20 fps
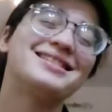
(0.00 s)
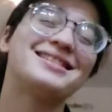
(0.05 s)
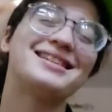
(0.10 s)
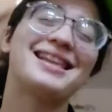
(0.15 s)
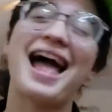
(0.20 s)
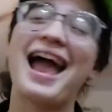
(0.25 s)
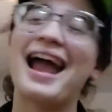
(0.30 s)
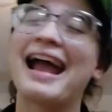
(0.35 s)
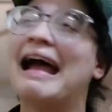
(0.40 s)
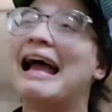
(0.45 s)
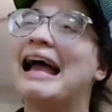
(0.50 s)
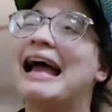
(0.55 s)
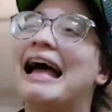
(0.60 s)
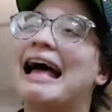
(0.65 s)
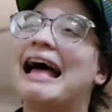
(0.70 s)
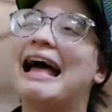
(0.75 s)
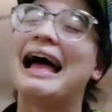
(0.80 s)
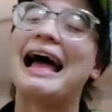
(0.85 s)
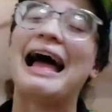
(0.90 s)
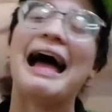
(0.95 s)
it's like,
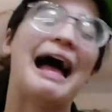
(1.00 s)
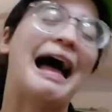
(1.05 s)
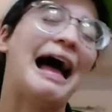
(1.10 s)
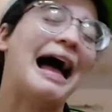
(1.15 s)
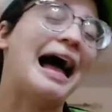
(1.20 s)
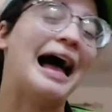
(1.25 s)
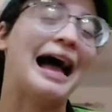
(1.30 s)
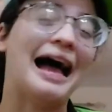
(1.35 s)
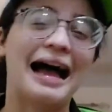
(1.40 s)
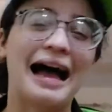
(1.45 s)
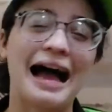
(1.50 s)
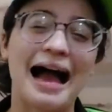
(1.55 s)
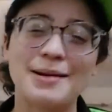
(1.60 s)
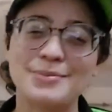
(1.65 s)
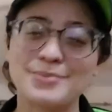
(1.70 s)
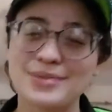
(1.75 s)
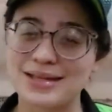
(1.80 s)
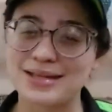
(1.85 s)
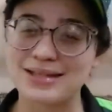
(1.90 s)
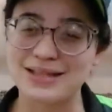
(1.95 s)

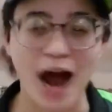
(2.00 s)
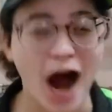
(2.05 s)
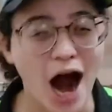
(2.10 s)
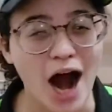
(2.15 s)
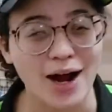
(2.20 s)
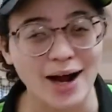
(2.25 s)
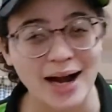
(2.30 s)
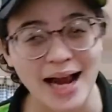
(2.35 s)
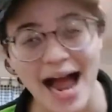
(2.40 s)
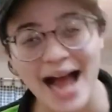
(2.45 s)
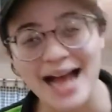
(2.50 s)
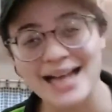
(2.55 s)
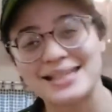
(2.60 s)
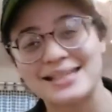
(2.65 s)
I'm sorry I